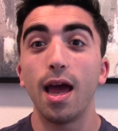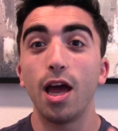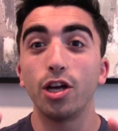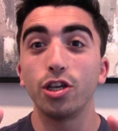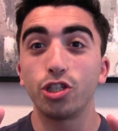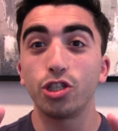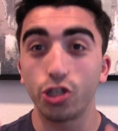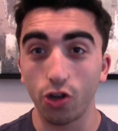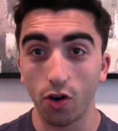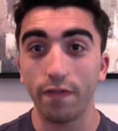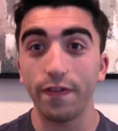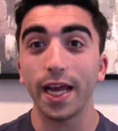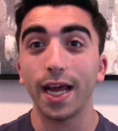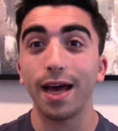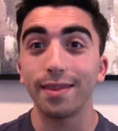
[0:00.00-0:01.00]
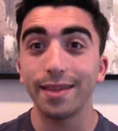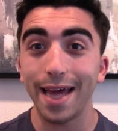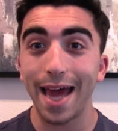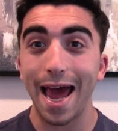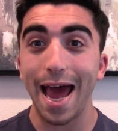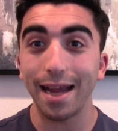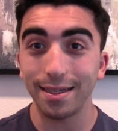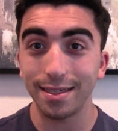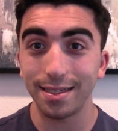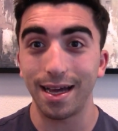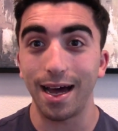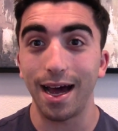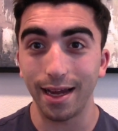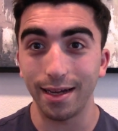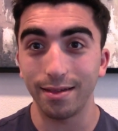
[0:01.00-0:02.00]
serving on the ad
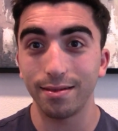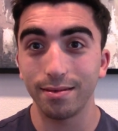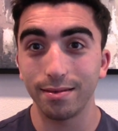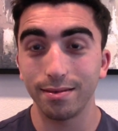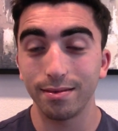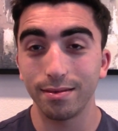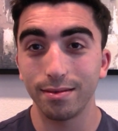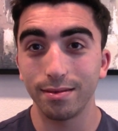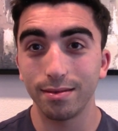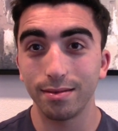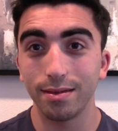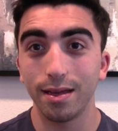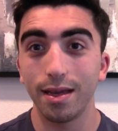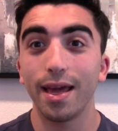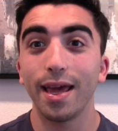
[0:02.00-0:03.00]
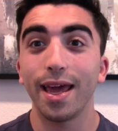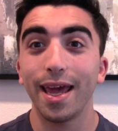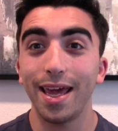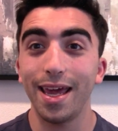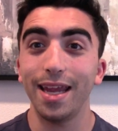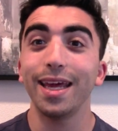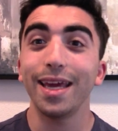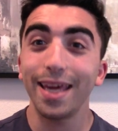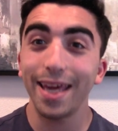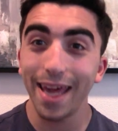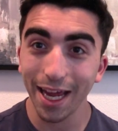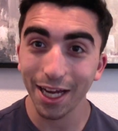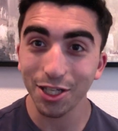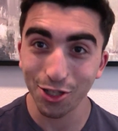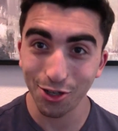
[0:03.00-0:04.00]
side, hitting
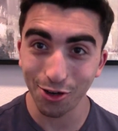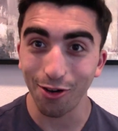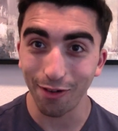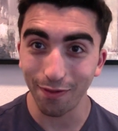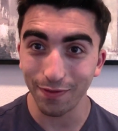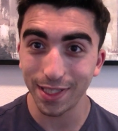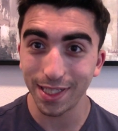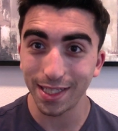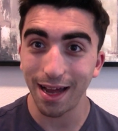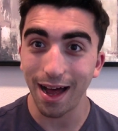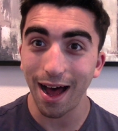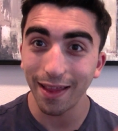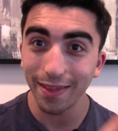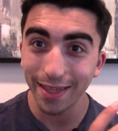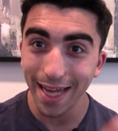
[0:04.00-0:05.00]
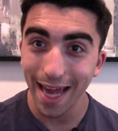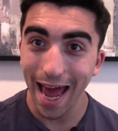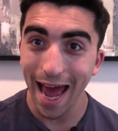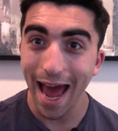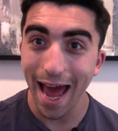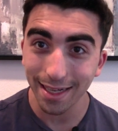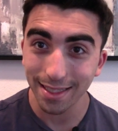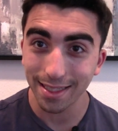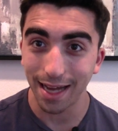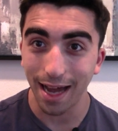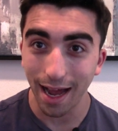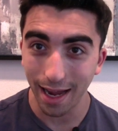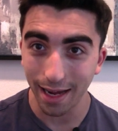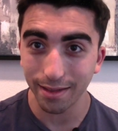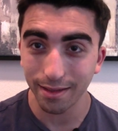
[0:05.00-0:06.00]
kick serves on the ad
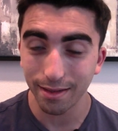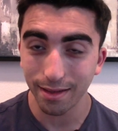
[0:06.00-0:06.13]
side.